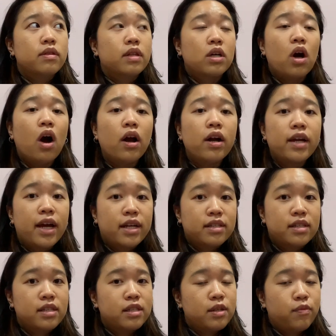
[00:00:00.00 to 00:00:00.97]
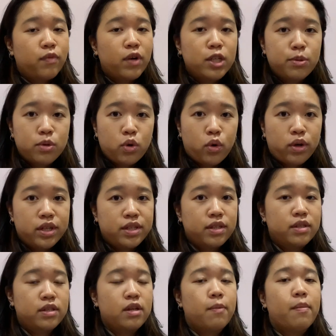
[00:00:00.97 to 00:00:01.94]
the cardiac system, respiratory
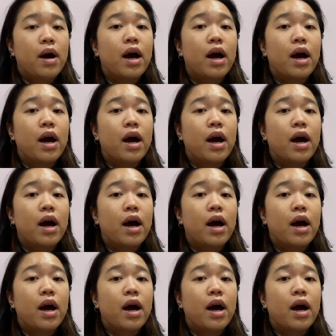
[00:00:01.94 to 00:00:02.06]
system,